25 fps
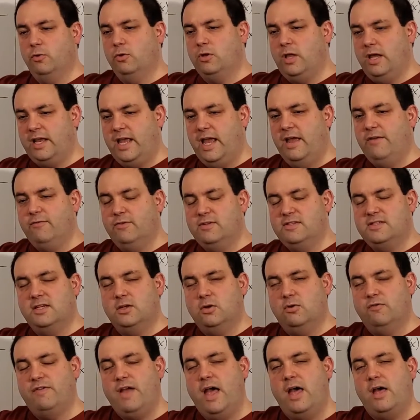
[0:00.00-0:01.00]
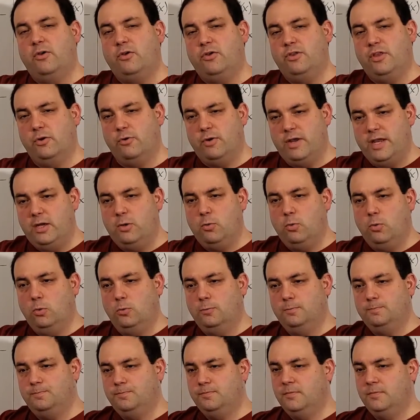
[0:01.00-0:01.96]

like every single value they're equal,